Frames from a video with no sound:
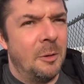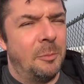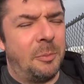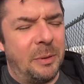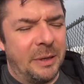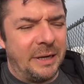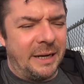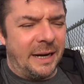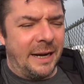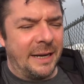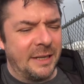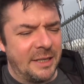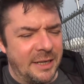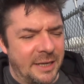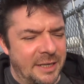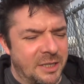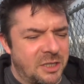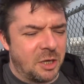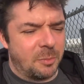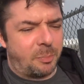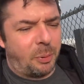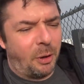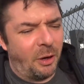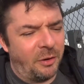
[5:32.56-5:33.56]
but it, it's
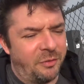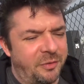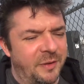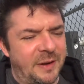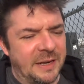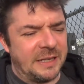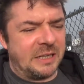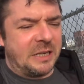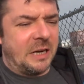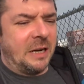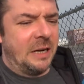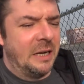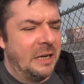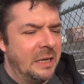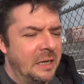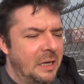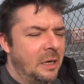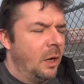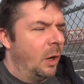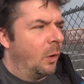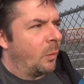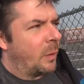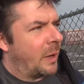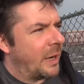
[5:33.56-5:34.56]
the perfect,
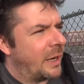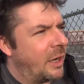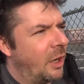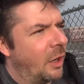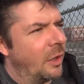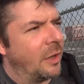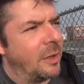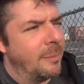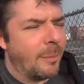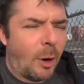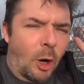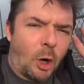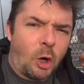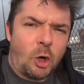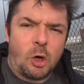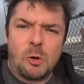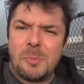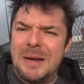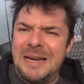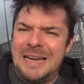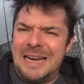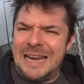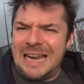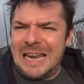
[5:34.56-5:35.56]
what I call them,
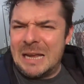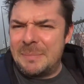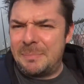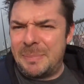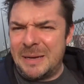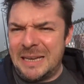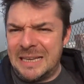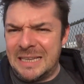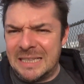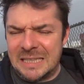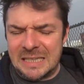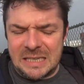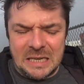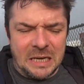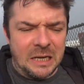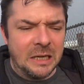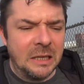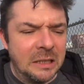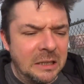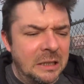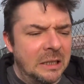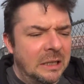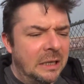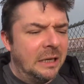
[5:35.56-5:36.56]
urban hippies.
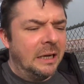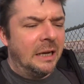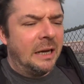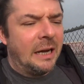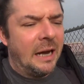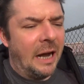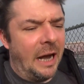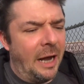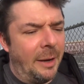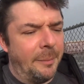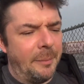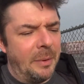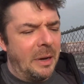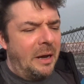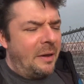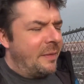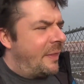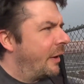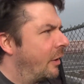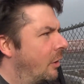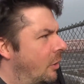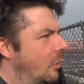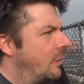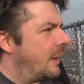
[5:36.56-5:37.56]
Um,
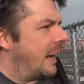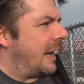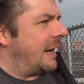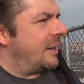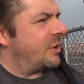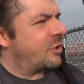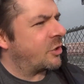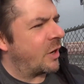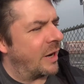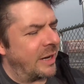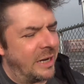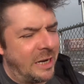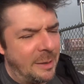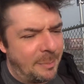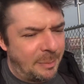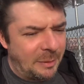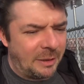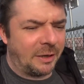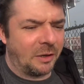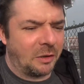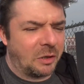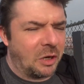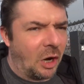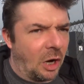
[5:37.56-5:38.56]
they're okay striking up a
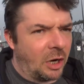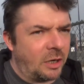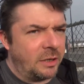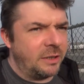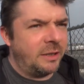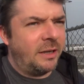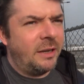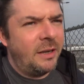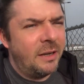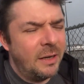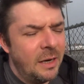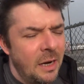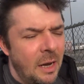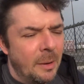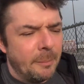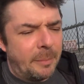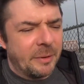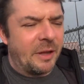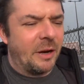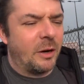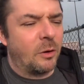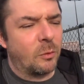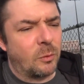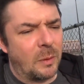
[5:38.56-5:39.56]
little garden, but
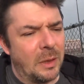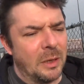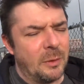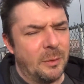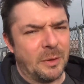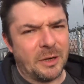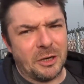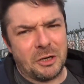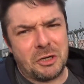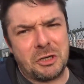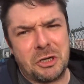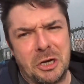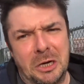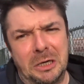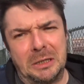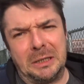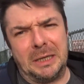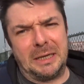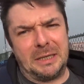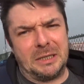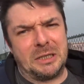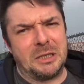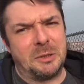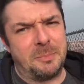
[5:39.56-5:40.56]
they don't really want to share a
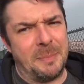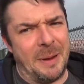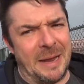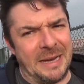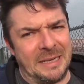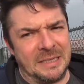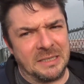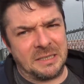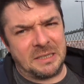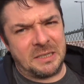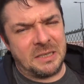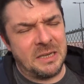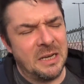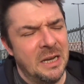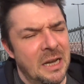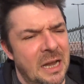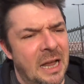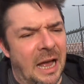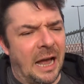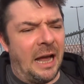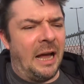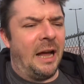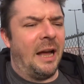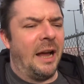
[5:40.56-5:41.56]
lot of space.
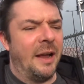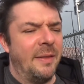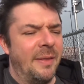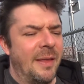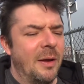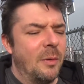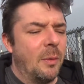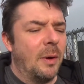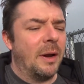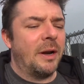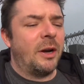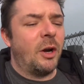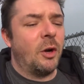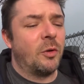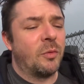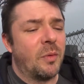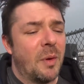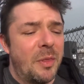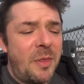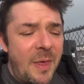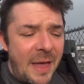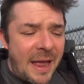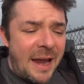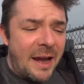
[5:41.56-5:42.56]
Uh, and they want it over
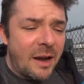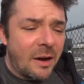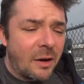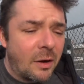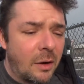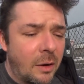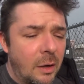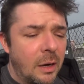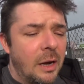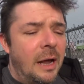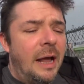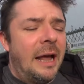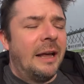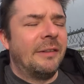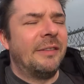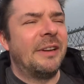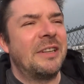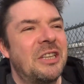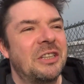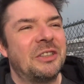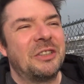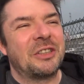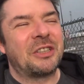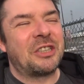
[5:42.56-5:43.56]
there,
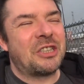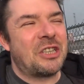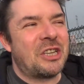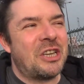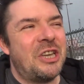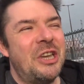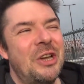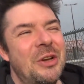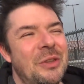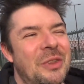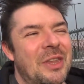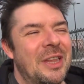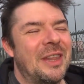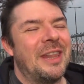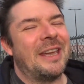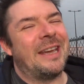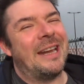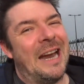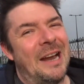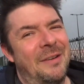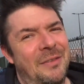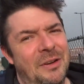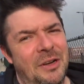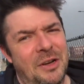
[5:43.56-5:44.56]
unless it looks cute, then they
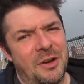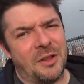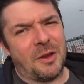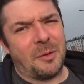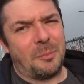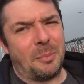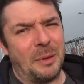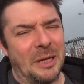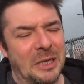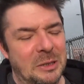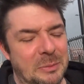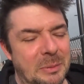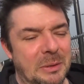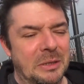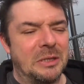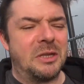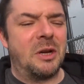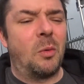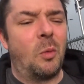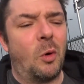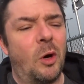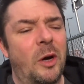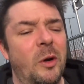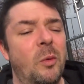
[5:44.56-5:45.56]
can have it near their place, because
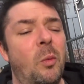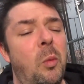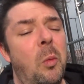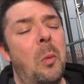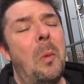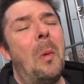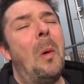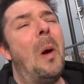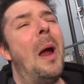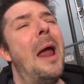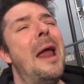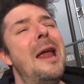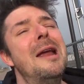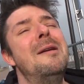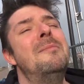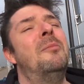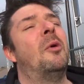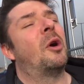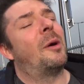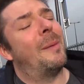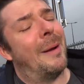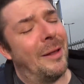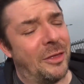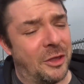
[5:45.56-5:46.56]
they're worried way
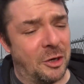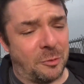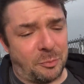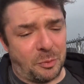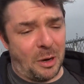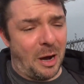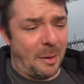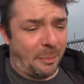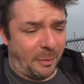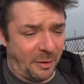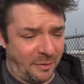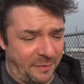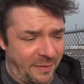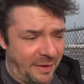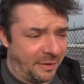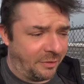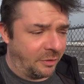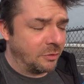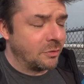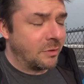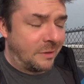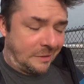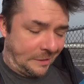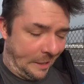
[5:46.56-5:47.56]
more about their property
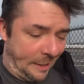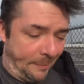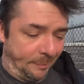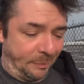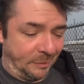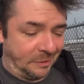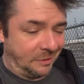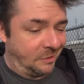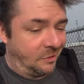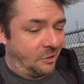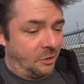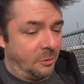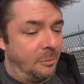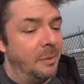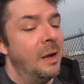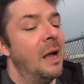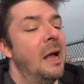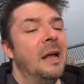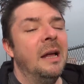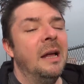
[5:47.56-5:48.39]
values, capitalism,